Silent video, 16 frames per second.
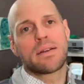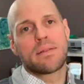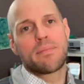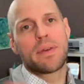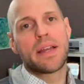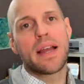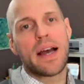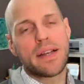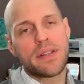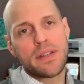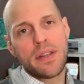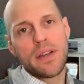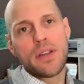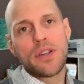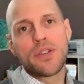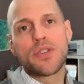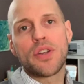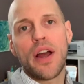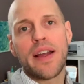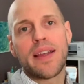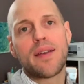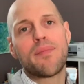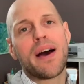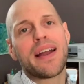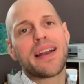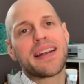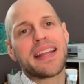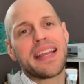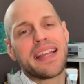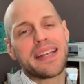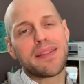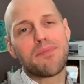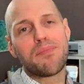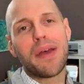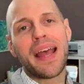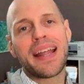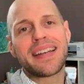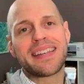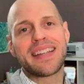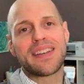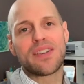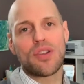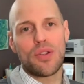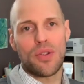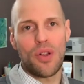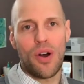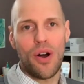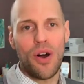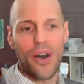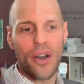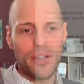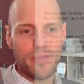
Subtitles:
Because you're talking about an independent clause